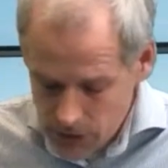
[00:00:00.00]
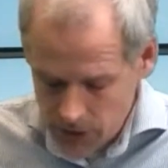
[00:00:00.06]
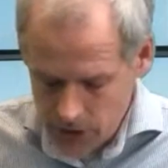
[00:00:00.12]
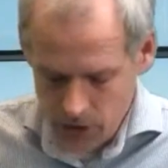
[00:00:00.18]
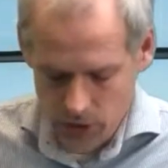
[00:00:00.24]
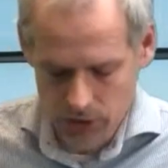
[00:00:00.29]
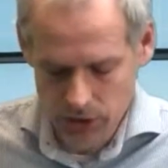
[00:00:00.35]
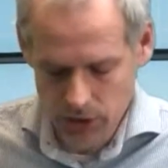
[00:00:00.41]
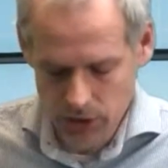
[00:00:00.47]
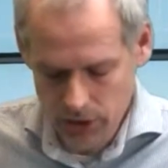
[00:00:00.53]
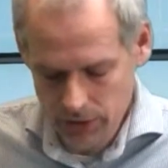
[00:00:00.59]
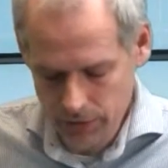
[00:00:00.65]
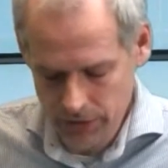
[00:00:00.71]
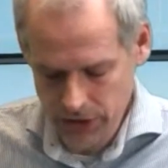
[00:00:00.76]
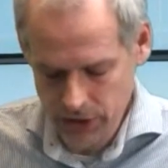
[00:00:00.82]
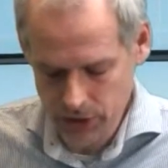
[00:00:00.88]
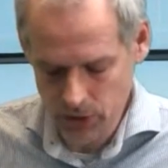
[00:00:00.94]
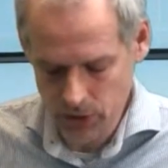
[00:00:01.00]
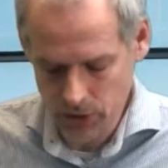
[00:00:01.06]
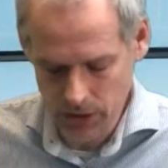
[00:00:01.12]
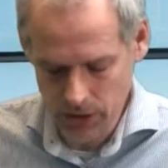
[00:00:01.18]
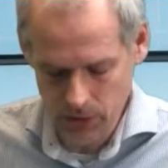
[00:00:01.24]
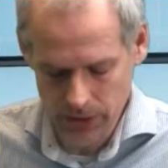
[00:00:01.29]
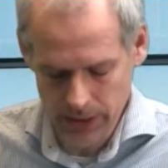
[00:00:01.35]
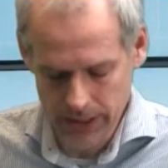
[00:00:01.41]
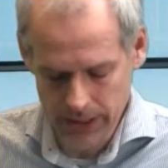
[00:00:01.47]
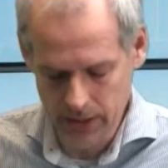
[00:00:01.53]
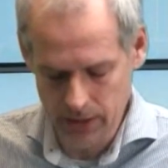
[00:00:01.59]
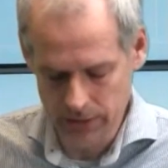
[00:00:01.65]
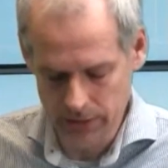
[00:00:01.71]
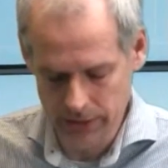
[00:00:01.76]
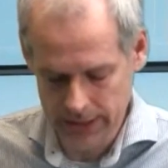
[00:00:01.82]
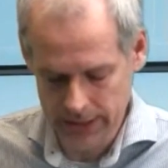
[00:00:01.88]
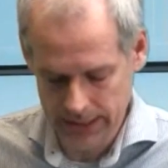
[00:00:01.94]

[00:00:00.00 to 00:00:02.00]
your visual reading of it.